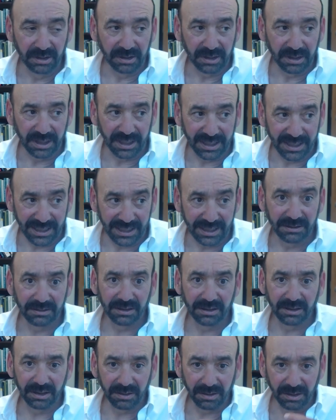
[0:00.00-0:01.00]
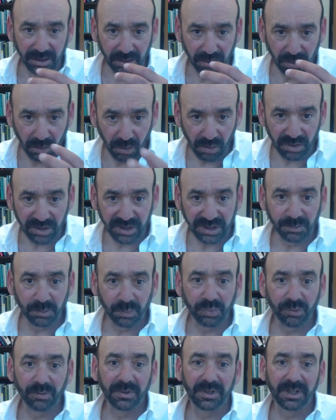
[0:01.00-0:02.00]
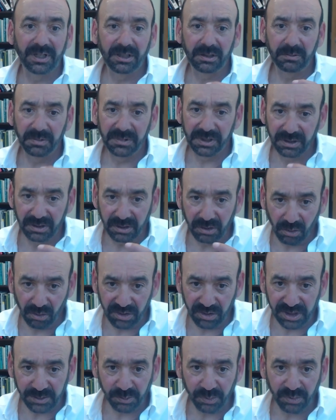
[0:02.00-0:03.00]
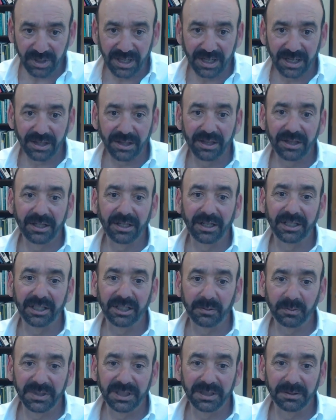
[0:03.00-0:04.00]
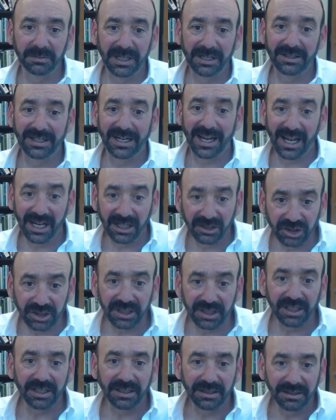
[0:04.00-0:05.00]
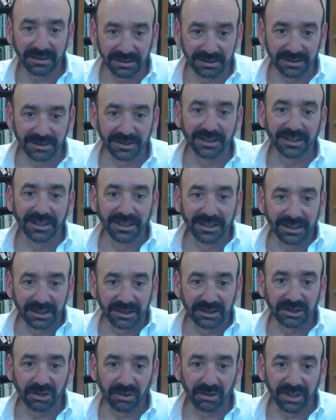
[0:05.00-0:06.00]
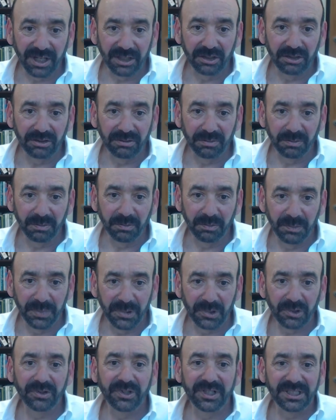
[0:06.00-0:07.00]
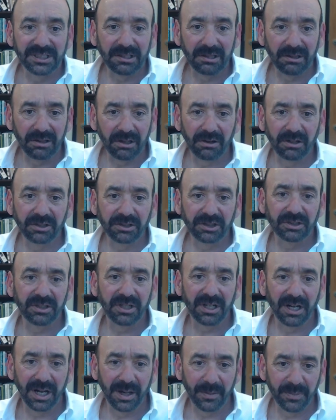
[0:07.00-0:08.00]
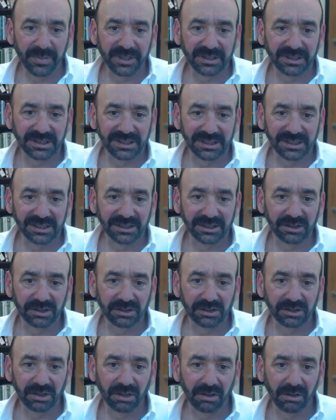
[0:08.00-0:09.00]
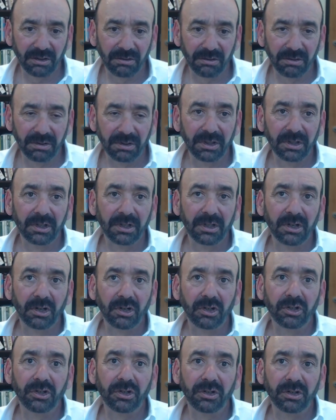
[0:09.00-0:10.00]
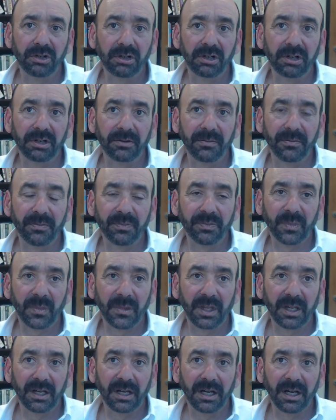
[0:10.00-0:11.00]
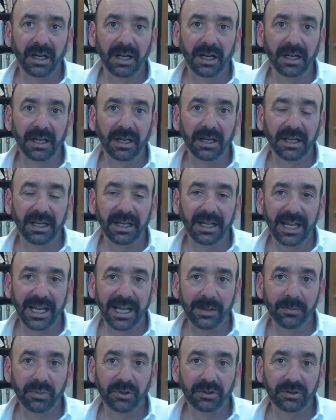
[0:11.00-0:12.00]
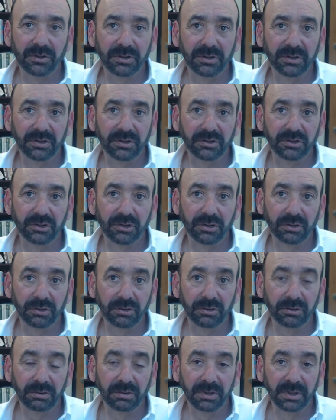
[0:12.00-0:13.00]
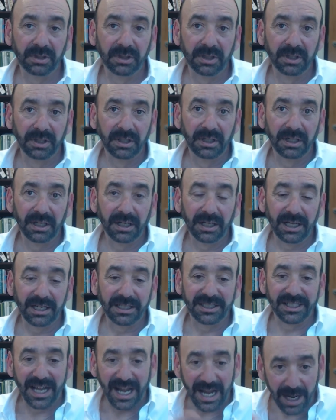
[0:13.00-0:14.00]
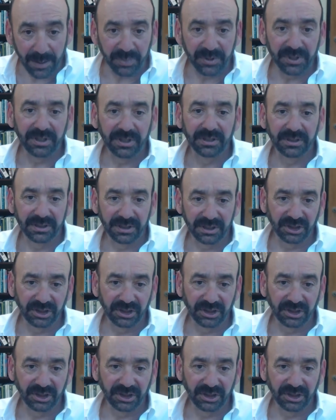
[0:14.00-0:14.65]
again, course a little bit of course breath, a little bit about hedging, so that you build these larger competencies so you're uh, able to adapt to